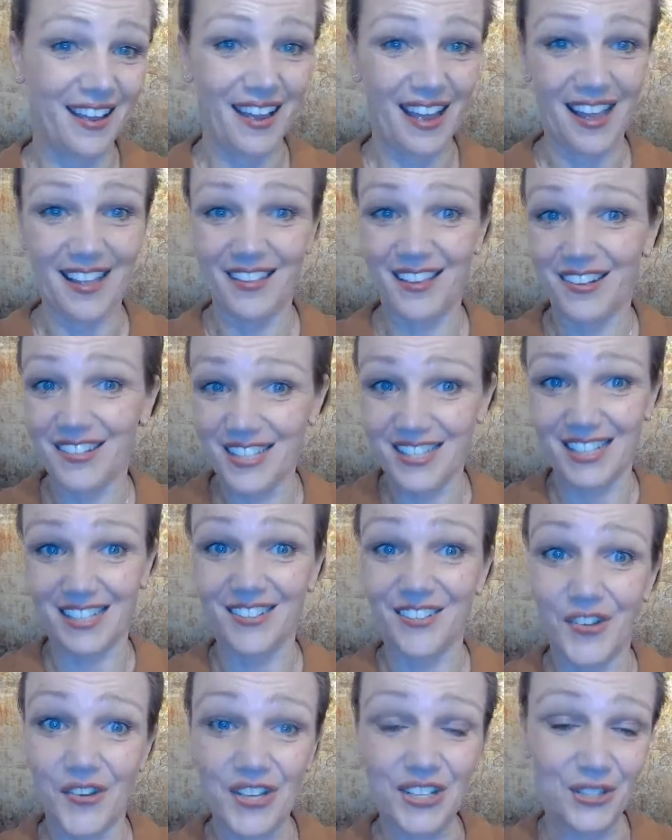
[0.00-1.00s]
and they are
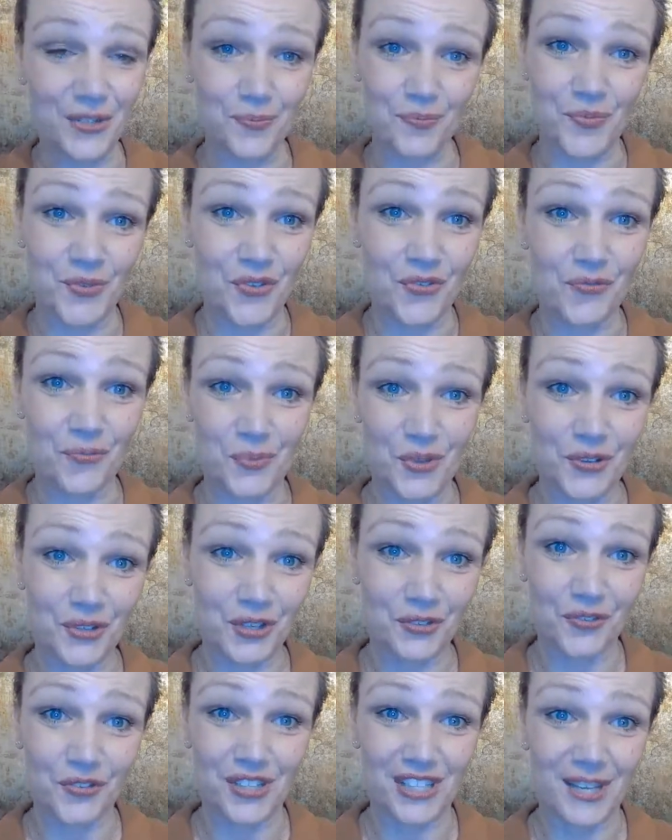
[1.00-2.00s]
still going to move
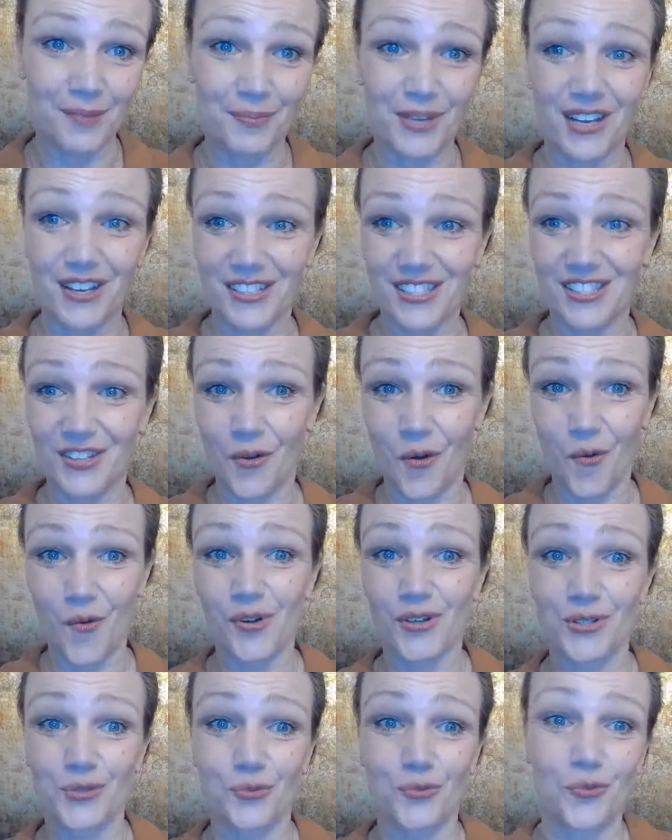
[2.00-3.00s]
beautifully because the
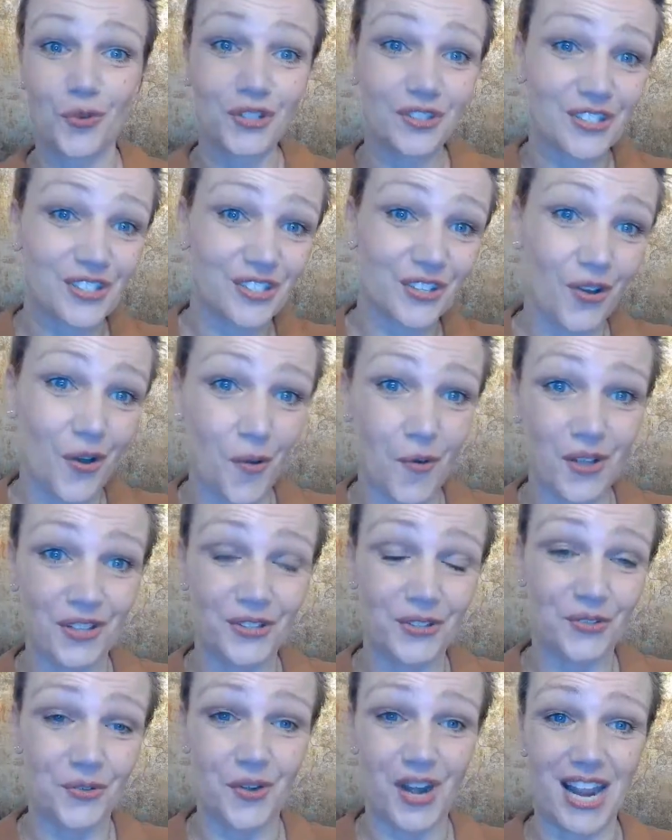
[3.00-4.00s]
horse wants to go on
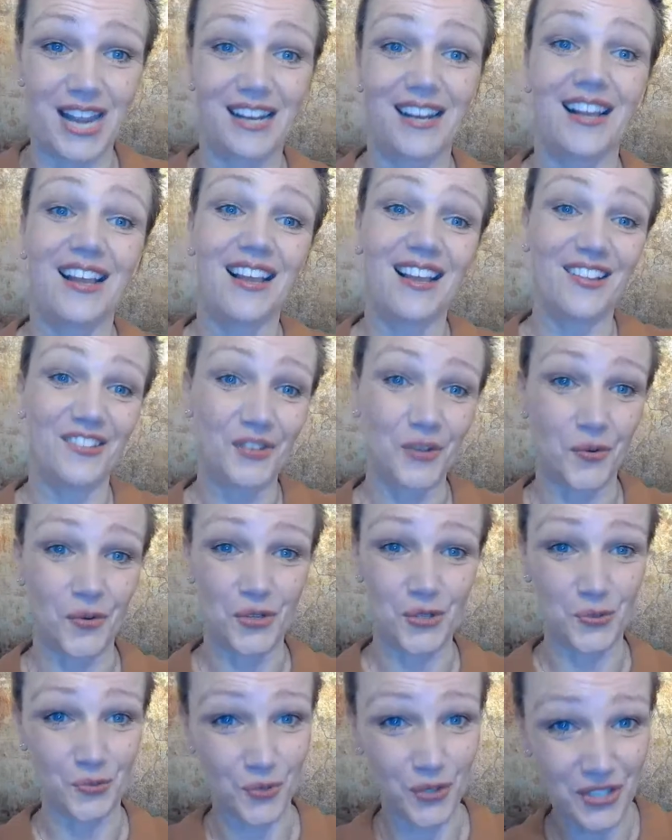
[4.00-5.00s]
the trail, the
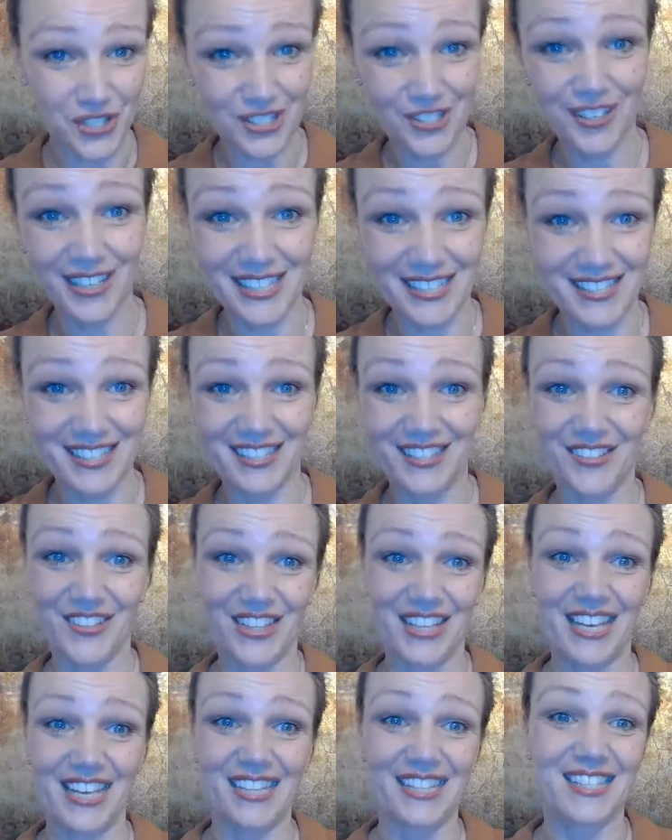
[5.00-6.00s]
horse wants to listen to the
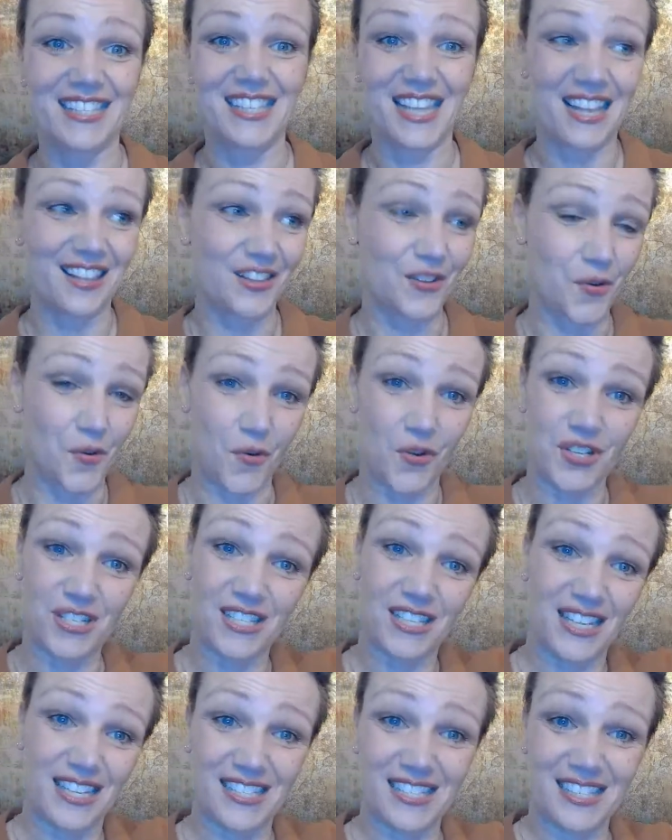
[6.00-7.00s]
kids, and the horse
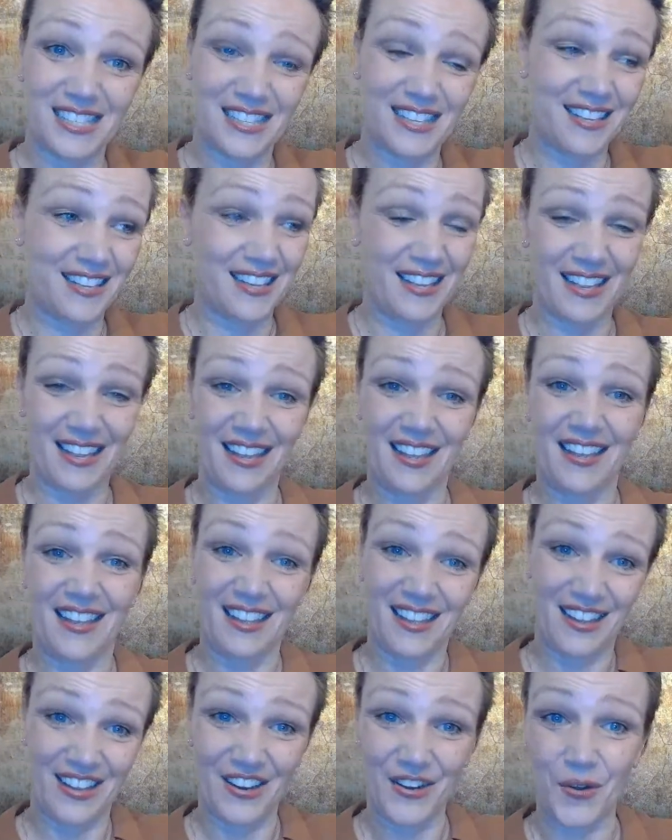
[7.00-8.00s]
isn't,
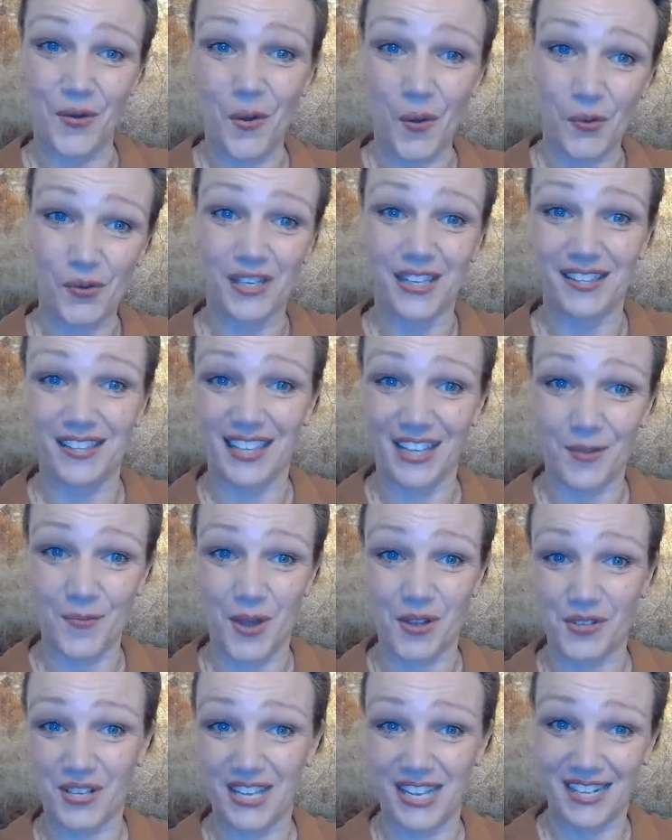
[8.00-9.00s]
you know, only thinking
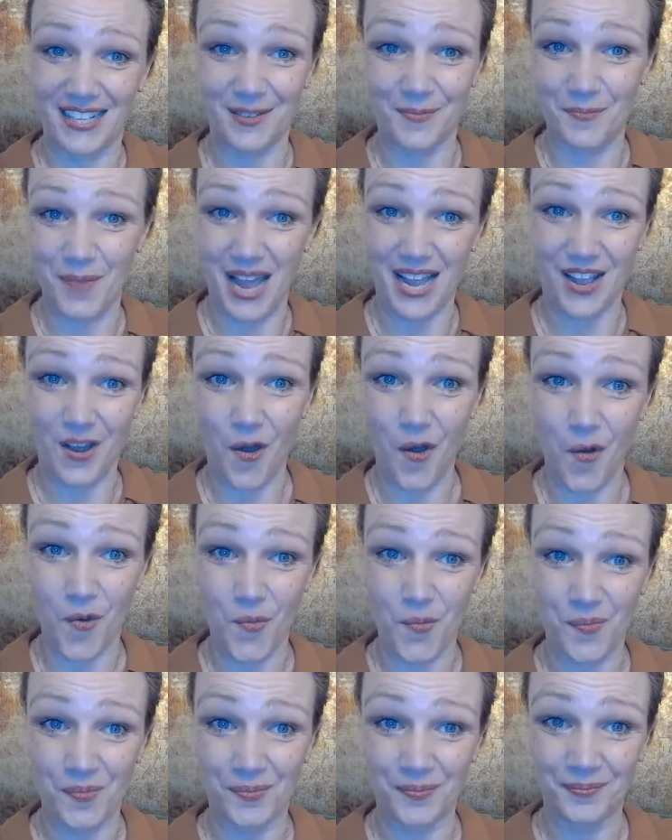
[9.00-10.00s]
about getting back home.